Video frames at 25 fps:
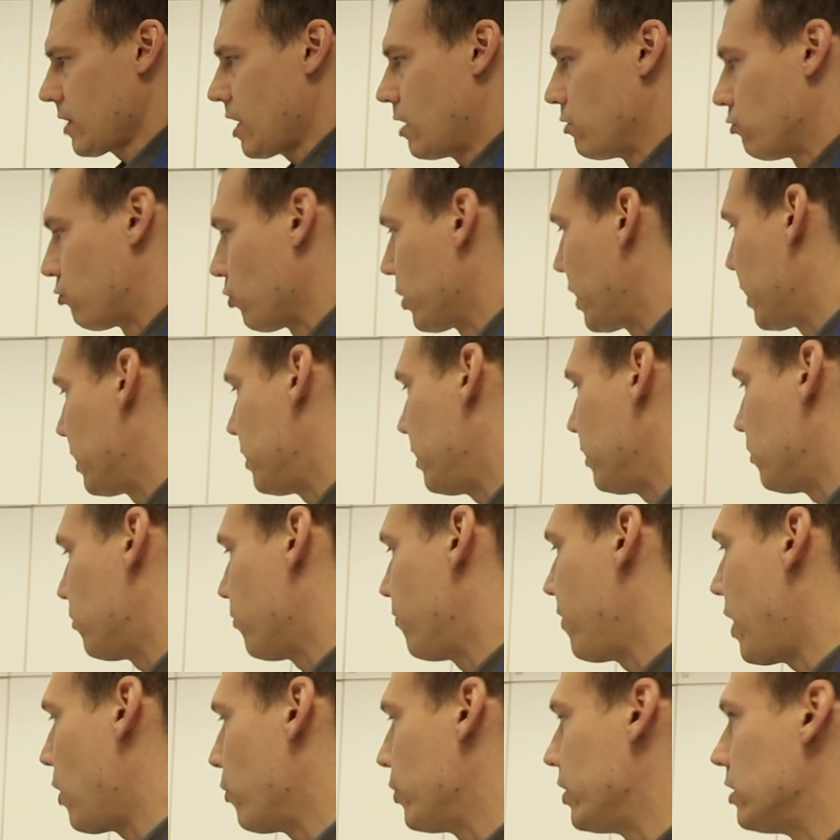So it's
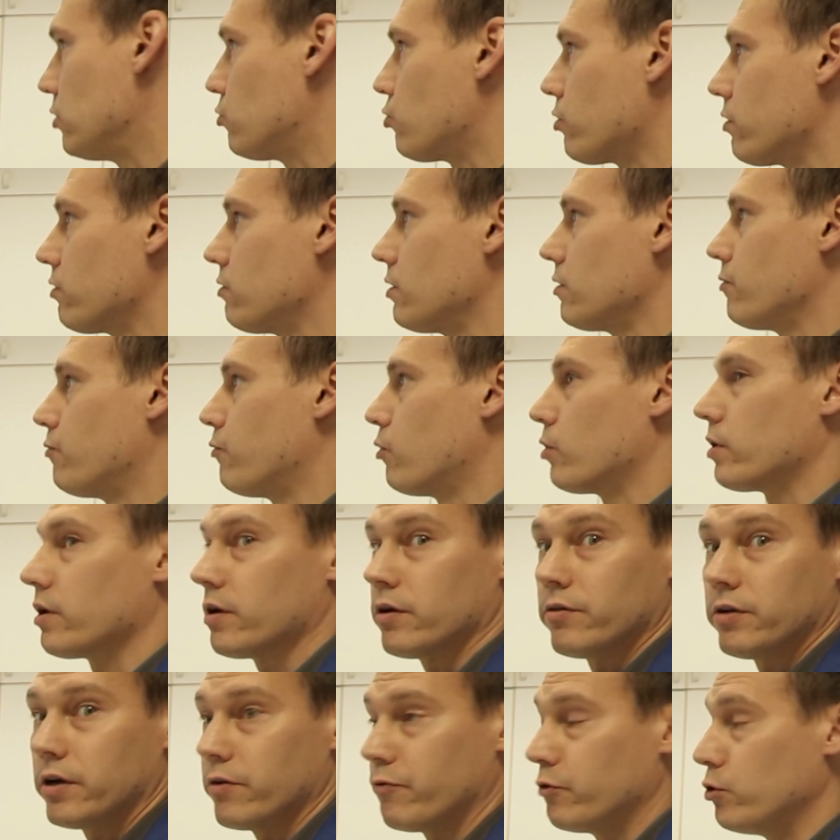very interesting for
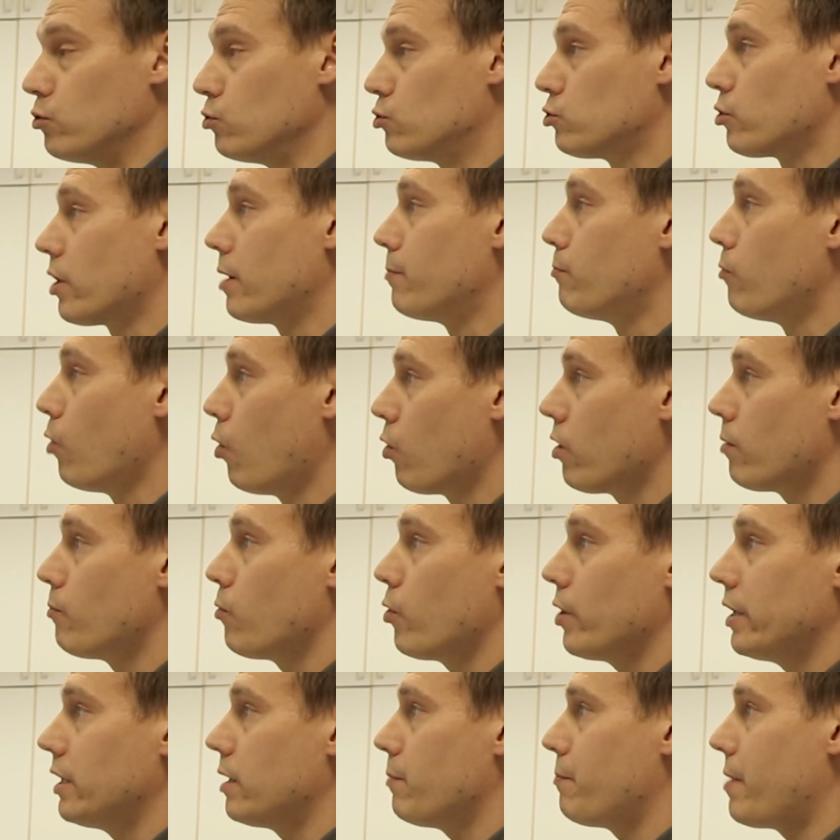the future, and
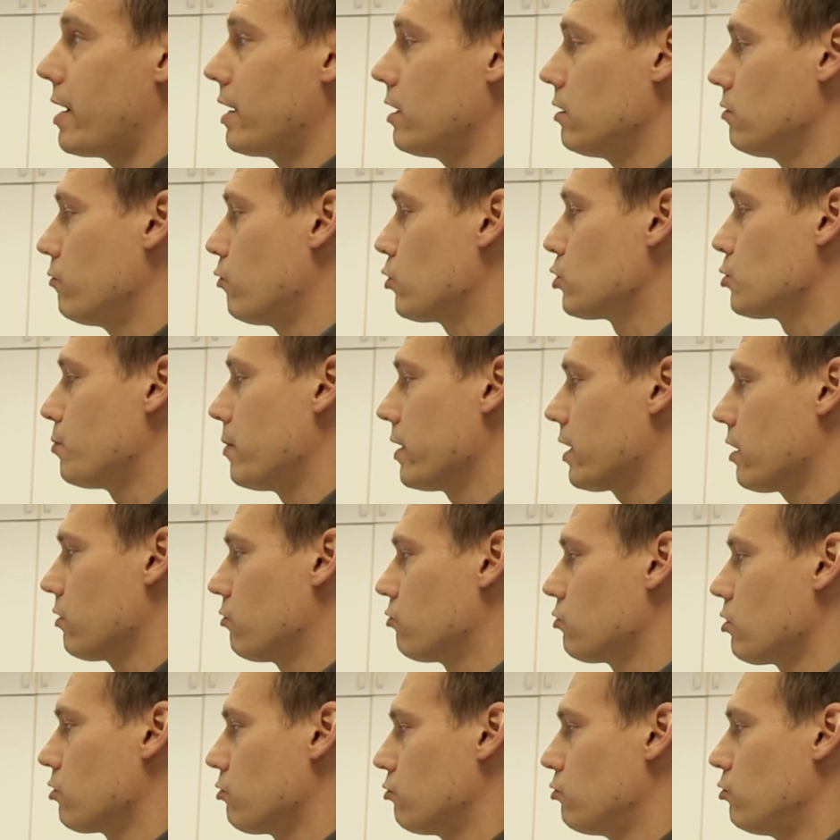more independent watchmakers
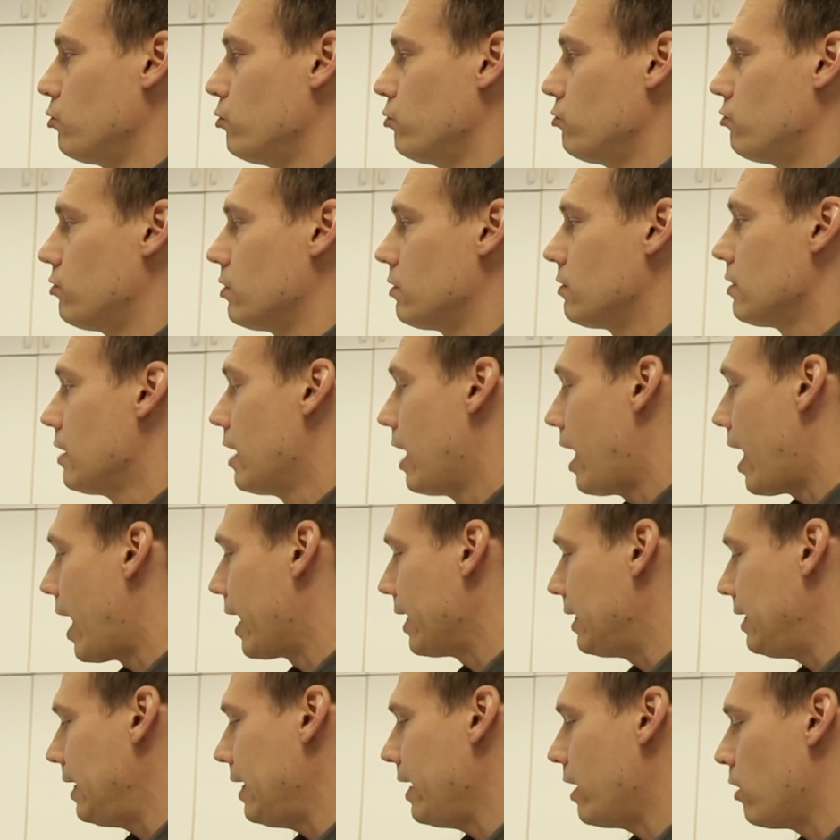start to use it.
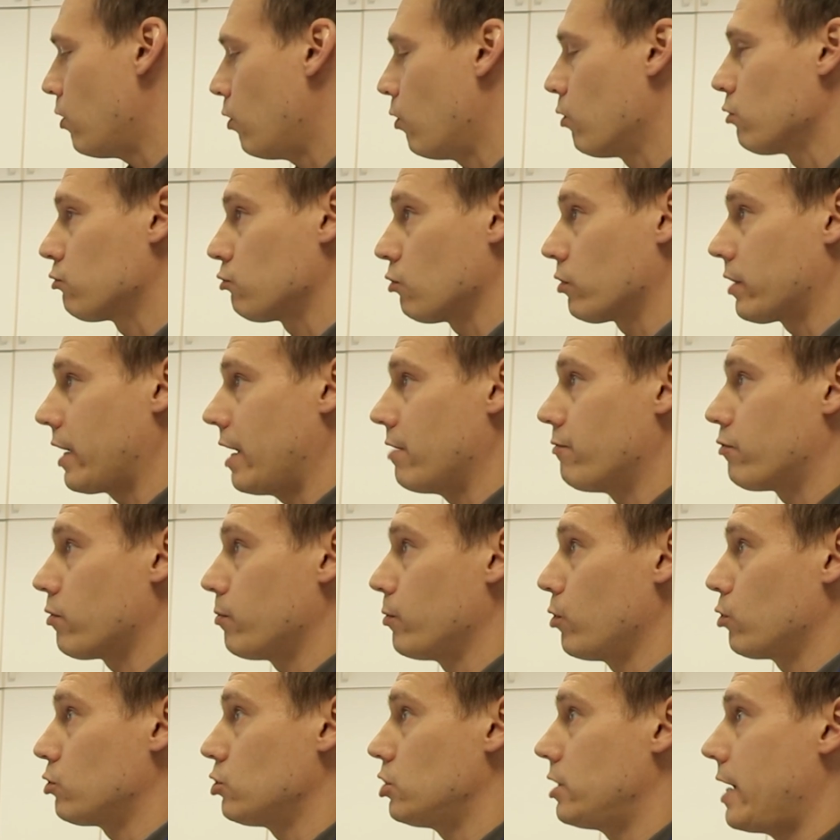Idea also came from
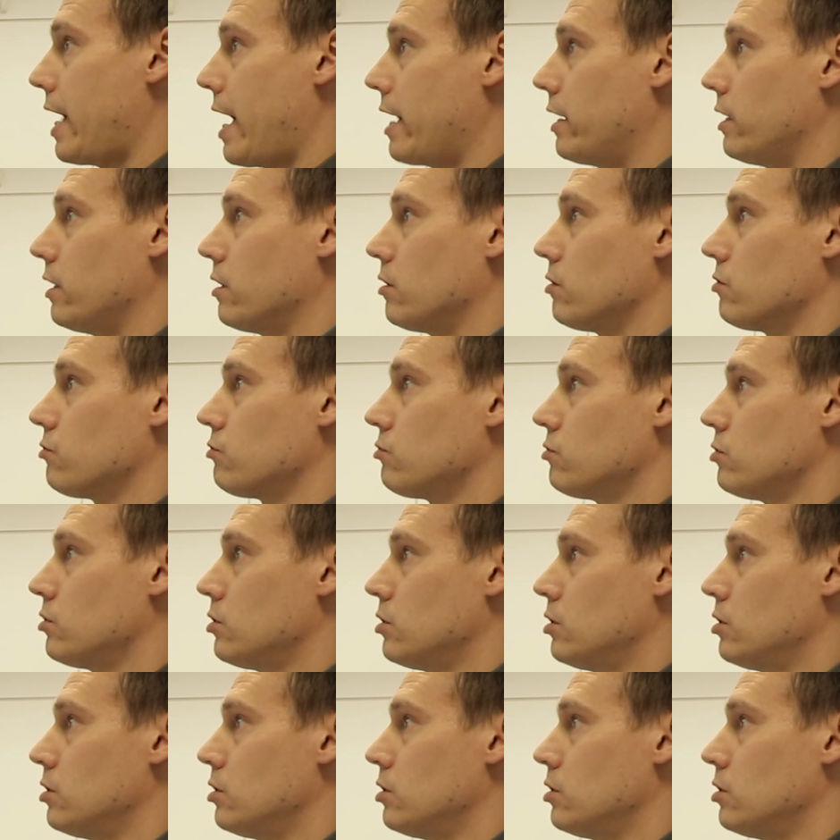George Daniels.